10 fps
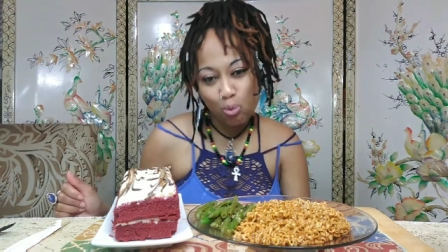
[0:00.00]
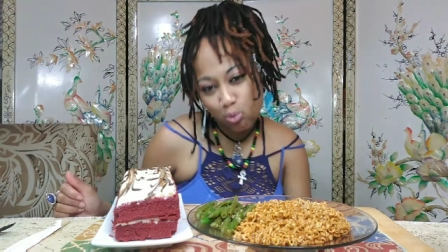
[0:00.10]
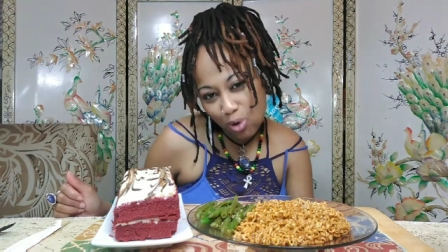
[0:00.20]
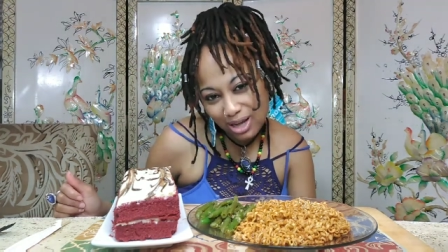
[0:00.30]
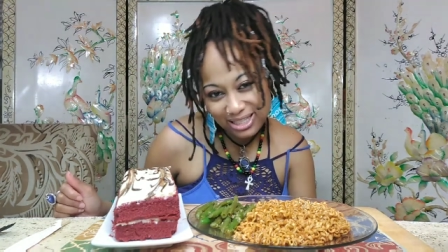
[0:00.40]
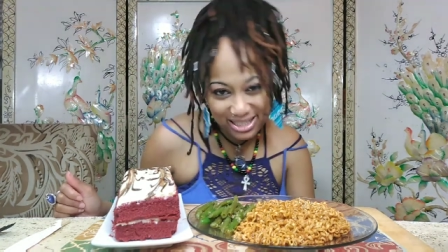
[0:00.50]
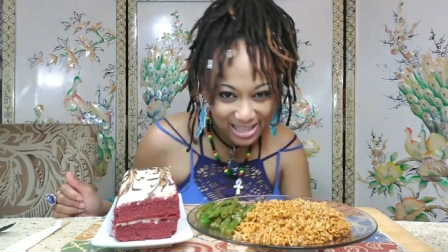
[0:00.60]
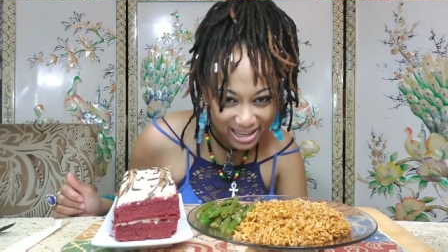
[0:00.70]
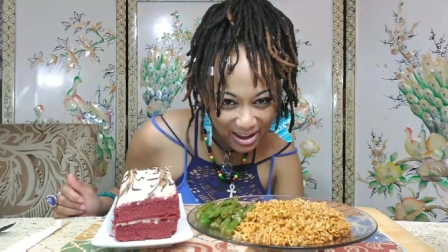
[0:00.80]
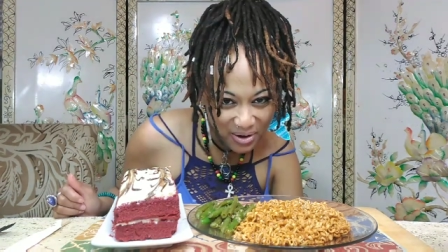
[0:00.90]
What's
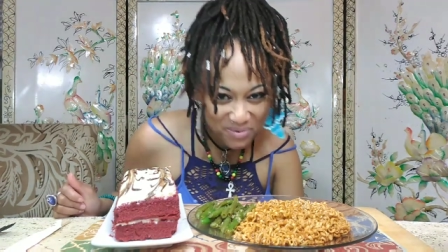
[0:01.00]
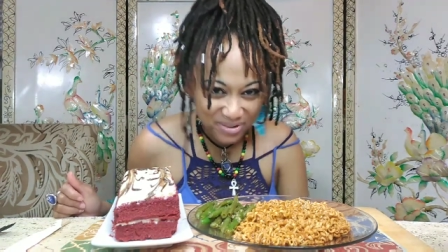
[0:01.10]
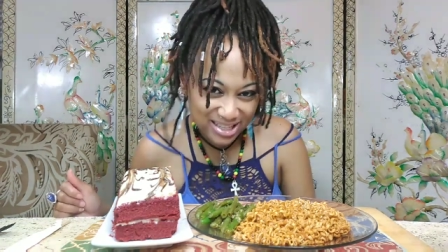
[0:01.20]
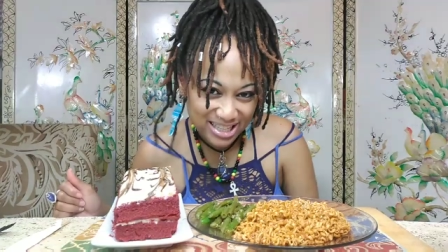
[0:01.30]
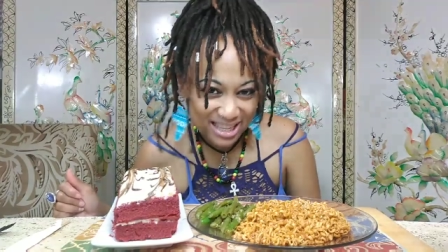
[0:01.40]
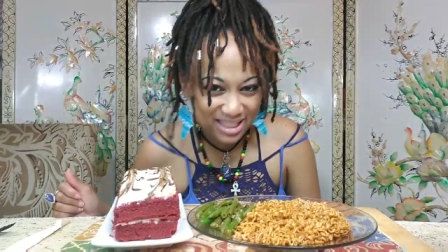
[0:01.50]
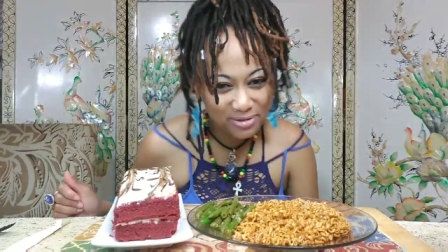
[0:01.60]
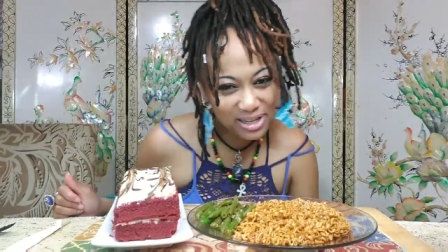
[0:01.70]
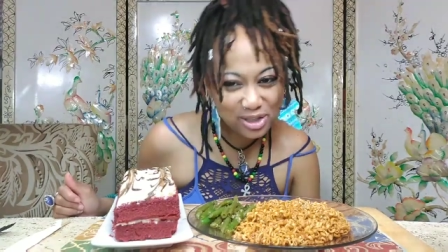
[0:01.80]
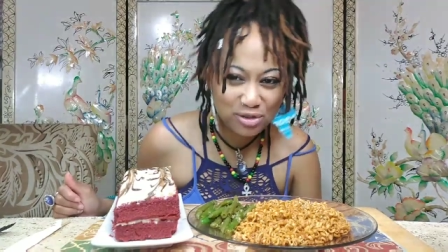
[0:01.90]
up, my
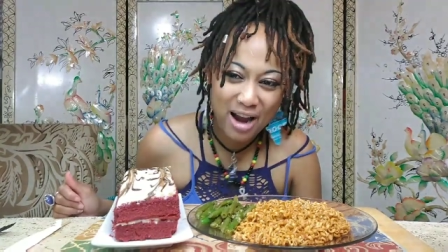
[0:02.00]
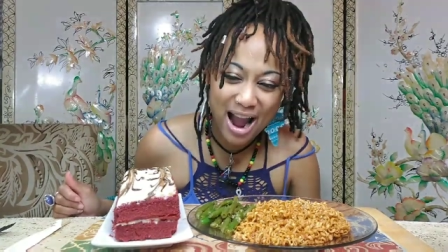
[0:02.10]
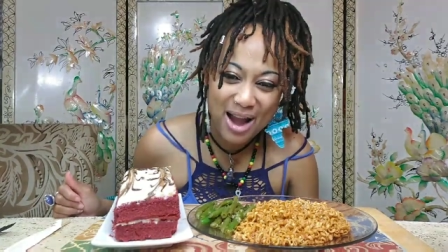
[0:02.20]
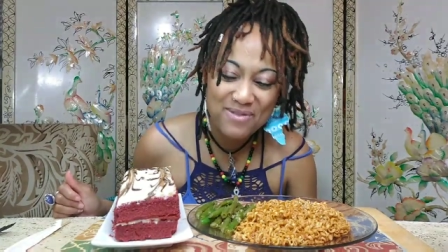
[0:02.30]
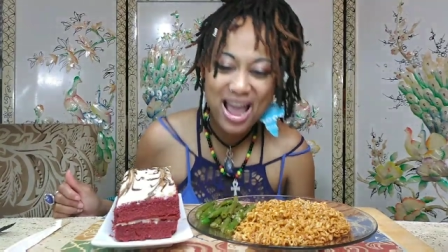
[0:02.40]
D3 tribe?